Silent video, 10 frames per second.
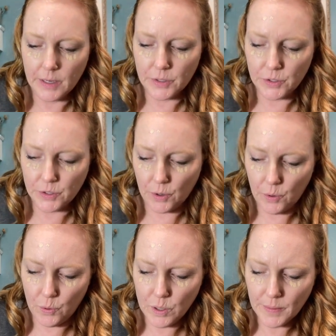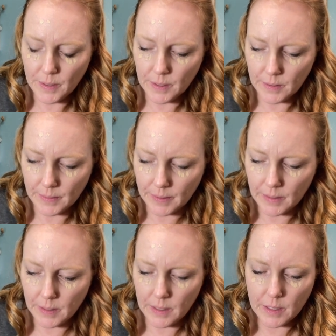So
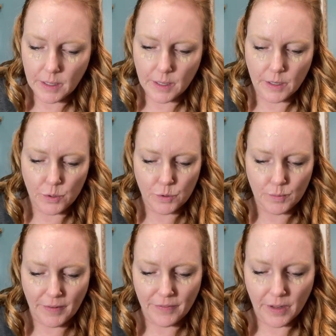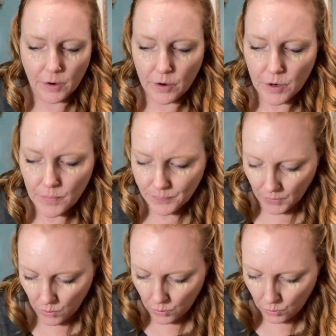you can use my finger,
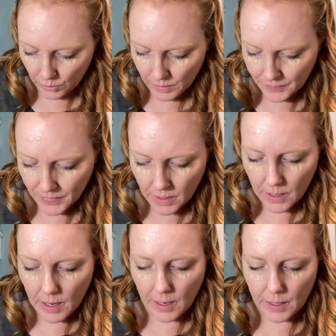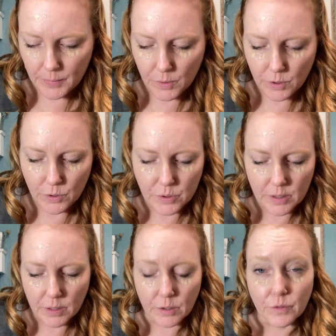or you can use a
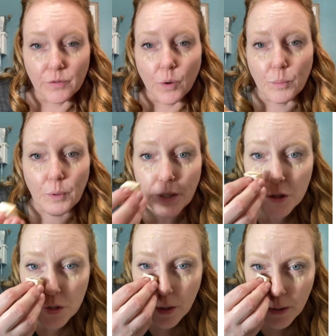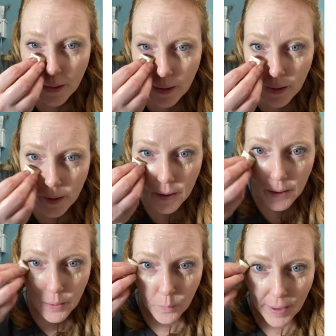little foam brush.
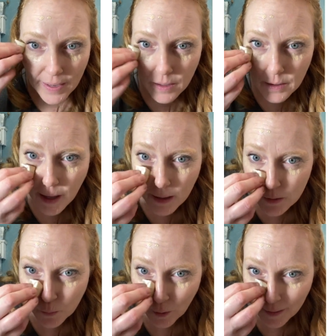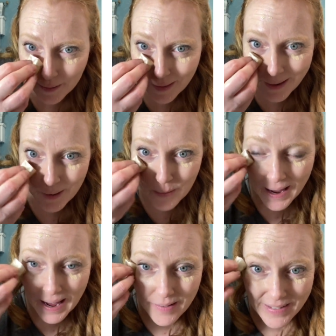YL has one that I don't
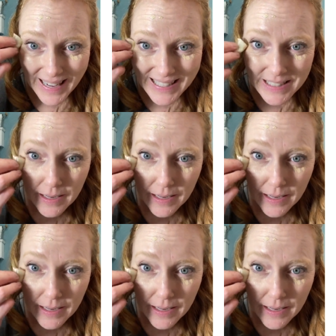have yet.